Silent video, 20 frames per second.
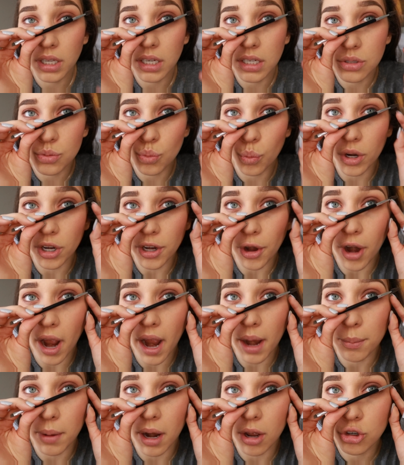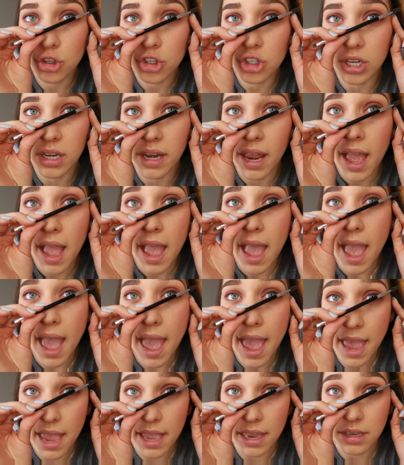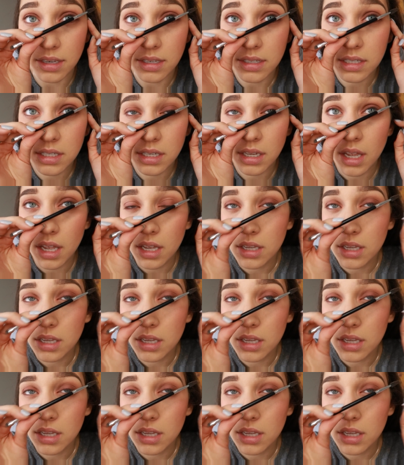It is where your eyebrow should end.